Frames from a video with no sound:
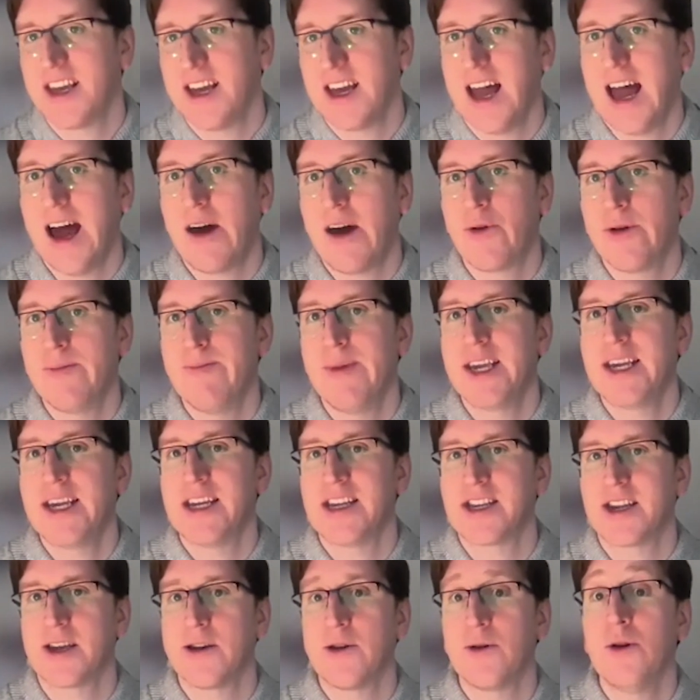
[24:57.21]
how do we make it
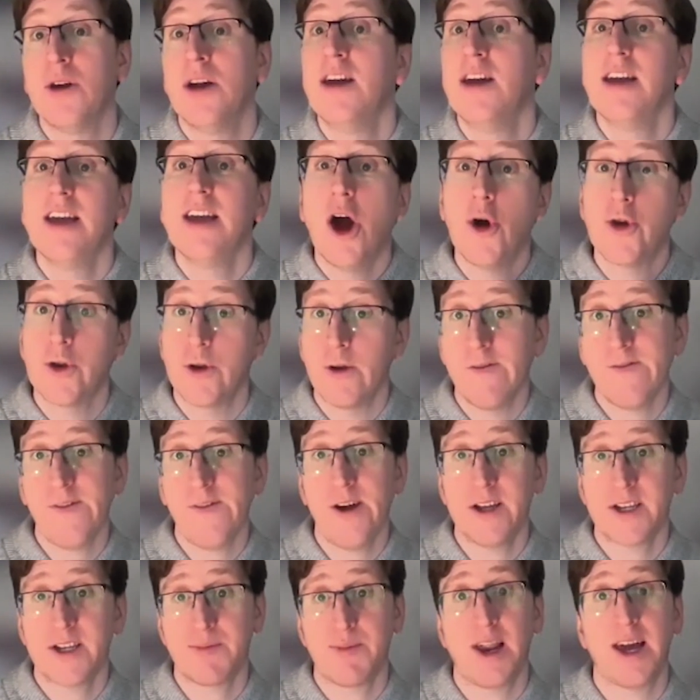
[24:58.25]
so on your
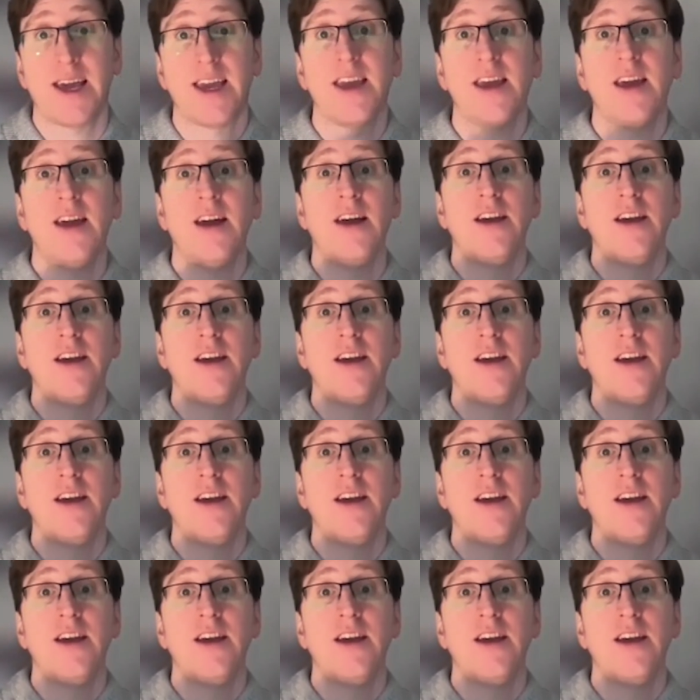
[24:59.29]
first play,